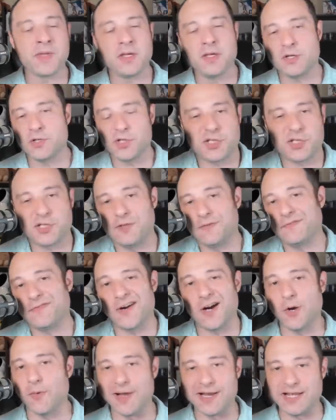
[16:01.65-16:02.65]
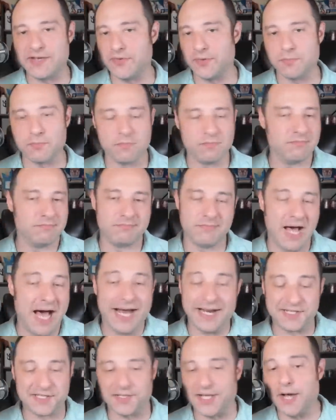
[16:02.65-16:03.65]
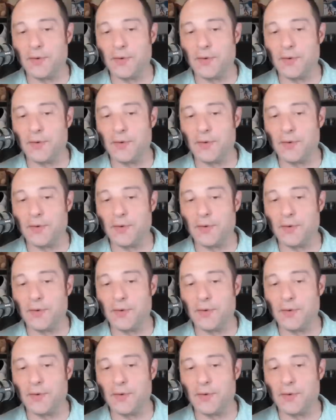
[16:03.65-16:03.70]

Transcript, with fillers: you're too far away to even, honestly,